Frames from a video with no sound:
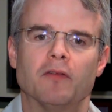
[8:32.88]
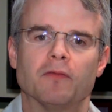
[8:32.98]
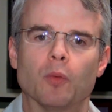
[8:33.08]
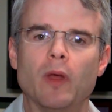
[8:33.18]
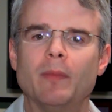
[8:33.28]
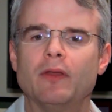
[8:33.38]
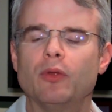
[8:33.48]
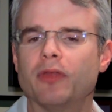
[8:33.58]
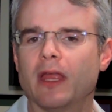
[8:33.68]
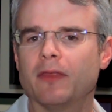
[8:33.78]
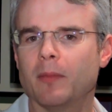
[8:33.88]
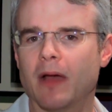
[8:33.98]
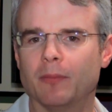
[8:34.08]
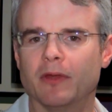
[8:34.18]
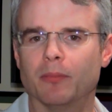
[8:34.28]
For women who think they
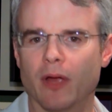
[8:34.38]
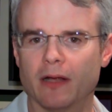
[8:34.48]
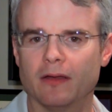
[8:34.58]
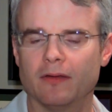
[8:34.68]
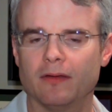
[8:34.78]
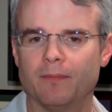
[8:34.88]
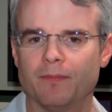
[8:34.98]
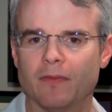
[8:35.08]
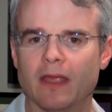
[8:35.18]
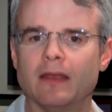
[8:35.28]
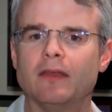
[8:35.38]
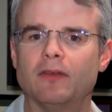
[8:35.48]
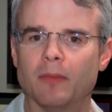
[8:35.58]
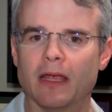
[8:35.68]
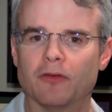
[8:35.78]
might be pregnant, they need
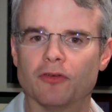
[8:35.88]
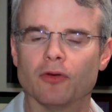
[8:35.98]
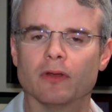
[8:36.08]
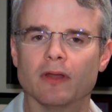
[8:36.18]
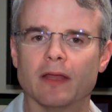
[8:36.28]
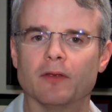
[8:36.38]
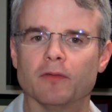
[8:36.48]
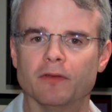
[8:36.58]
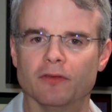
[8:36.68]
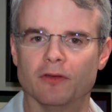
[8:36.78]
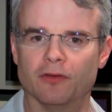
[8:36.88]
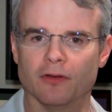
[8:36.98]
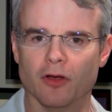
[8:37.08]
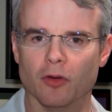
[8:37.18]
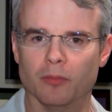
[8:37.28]
to make sure and let their
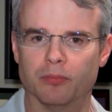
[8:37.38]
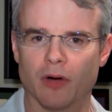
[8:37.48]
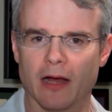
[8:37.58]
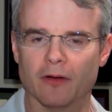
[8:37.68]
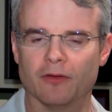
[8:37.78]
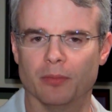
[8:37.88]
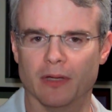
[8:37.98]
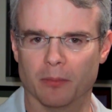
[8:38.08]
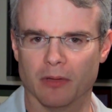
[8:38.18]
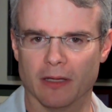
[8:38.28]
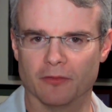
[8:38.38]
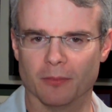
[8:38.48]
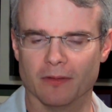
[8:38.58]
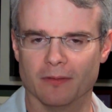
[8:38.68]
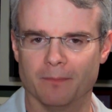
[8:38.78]
physician know prior to PICC
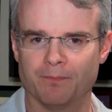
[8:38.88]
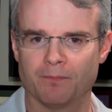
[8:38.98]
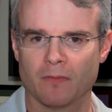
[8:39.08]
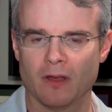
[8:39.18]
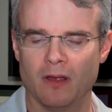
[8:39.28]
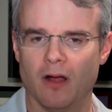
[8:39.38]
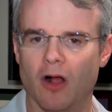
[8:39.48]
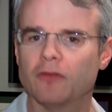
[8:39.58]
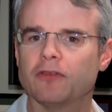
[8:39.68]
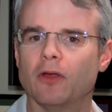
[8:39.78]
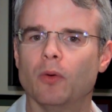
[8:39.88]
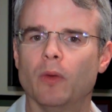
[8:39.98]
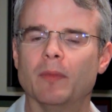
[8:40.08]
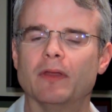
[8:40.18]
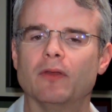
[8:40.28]
placement. Also,
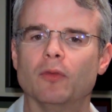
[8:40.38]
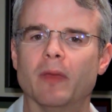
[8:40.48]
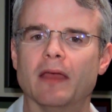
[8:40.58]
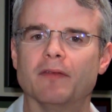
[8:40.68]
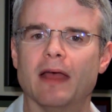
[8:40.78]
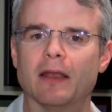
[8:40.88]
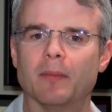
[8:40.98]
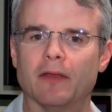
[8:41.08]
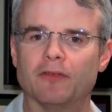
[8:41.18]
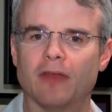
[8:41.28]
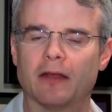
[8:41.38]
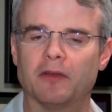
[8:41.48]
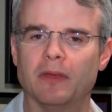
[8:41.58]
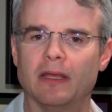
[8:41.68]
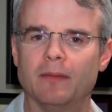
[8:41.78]
women who may have had a
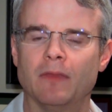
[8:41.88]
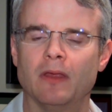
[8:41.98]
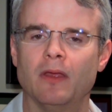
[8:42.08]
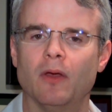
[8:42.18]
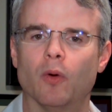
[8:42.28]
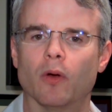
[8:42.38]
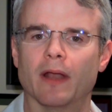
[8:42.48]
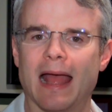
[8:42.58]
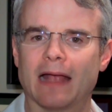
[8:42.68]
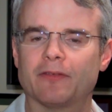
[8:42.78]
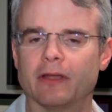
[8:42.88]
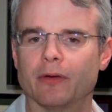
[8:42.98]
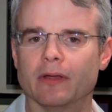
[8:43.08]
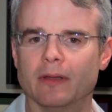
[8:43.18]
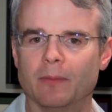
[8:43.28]
mastectomy or an
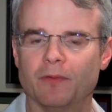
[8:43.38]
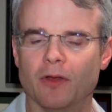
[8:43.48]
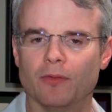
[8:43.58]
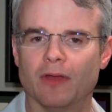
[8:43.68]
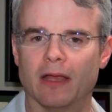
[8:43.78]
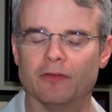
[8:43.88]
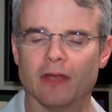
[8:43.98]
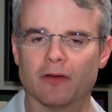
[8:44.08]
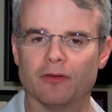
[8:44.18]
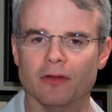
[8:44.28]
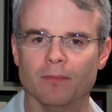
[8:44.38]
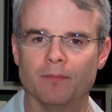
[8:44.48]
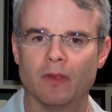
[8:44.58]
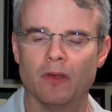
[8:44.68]
axillary lymph node dissection